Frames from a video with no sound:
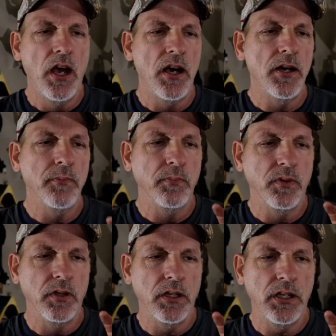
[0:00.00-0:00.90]

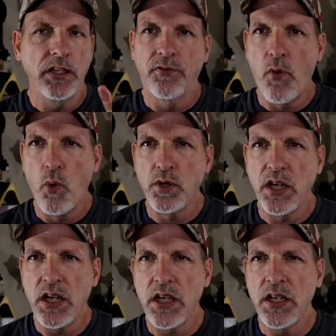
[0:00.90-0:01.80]
In the
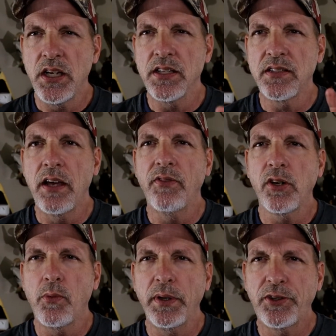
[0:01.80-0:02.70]
410, it's definitely
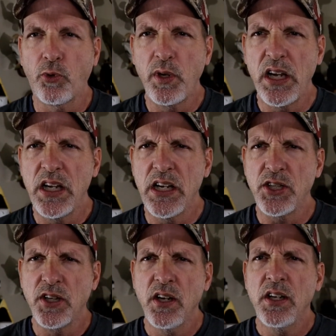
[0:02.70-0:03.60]
going to be
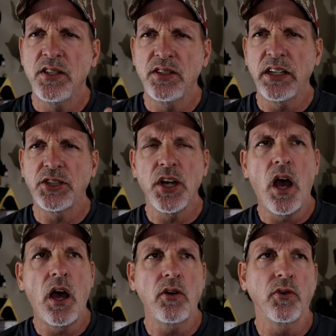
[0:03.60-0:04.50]
3-inch, 6
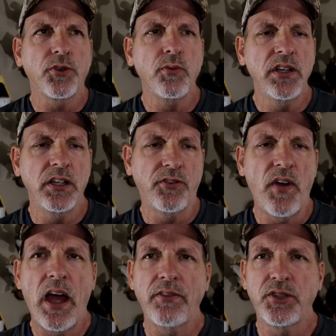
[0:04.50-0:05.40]
shot, or 3-inch,
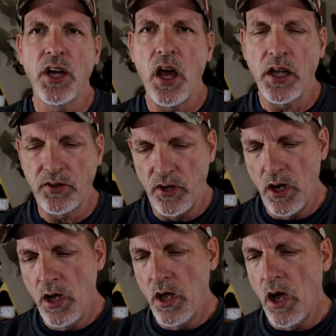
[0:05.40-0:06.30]
5 shots.
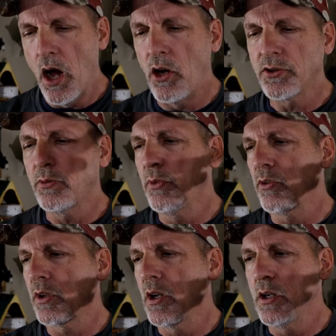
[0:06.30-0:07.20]
Awesome
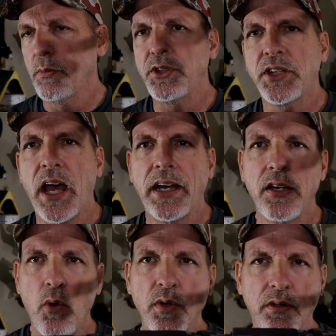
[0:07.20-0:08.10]
little gun, but you got to
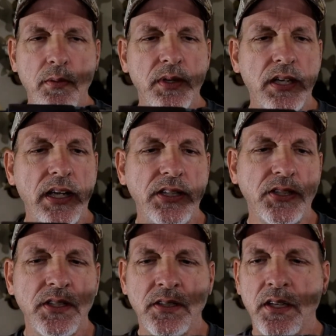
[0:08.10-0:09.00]
know its
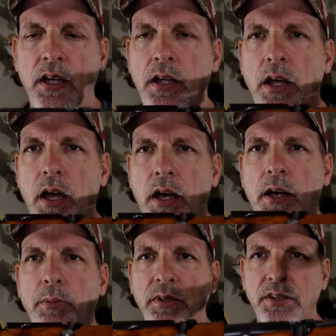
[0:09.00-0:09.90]
limitations.
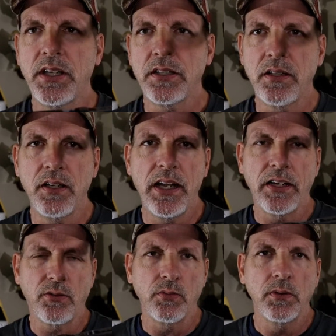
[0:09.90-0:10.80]
But let's get to the
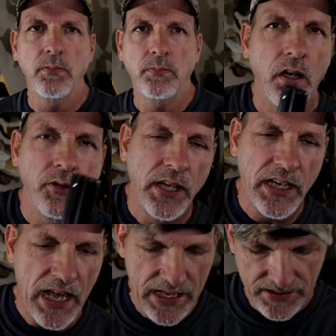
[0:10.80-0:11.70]
next one. Okay,
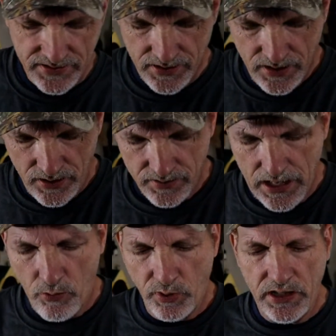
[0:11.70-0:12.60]
guys,
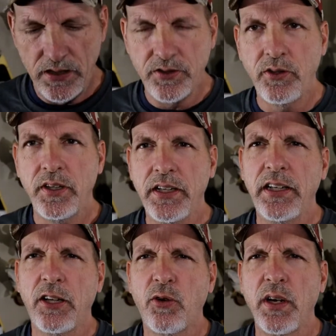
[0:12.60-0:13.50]
now we're getting to the
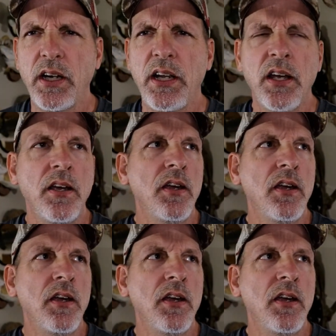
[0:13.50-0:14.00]
nitty gritty.